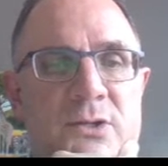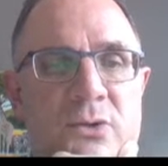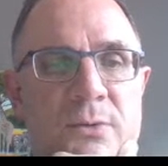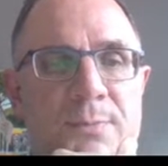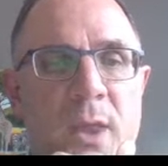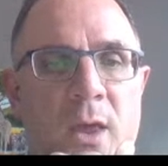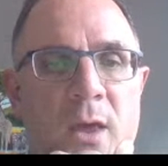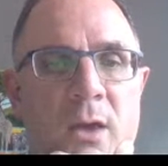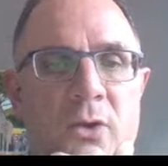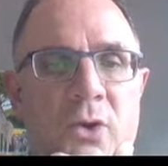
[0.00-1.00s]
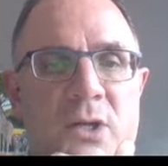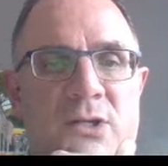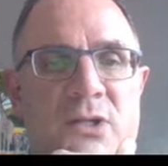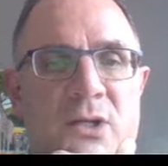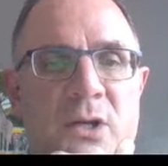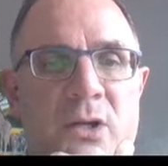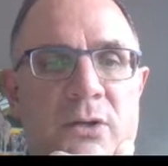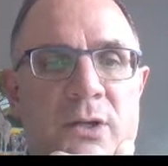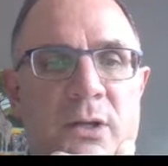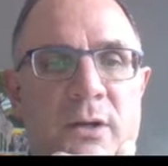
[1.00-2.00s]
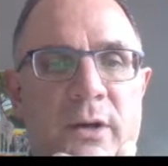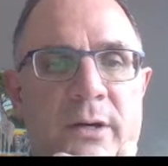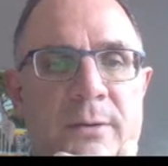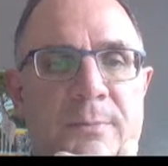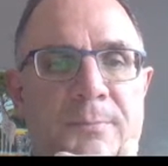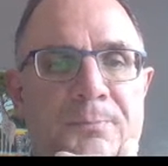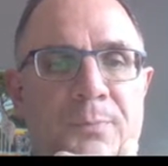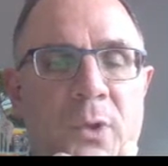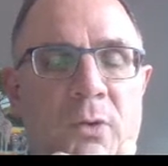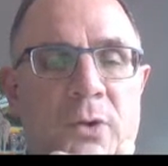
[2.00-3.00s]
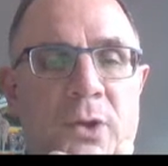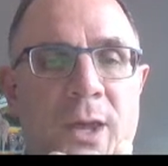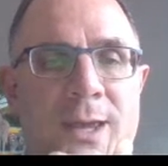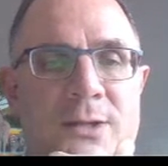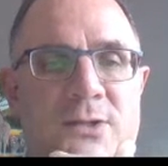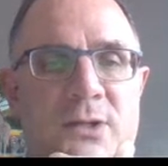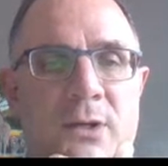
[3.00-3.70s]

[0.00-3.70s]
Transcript: or you can see here that well, you can't see.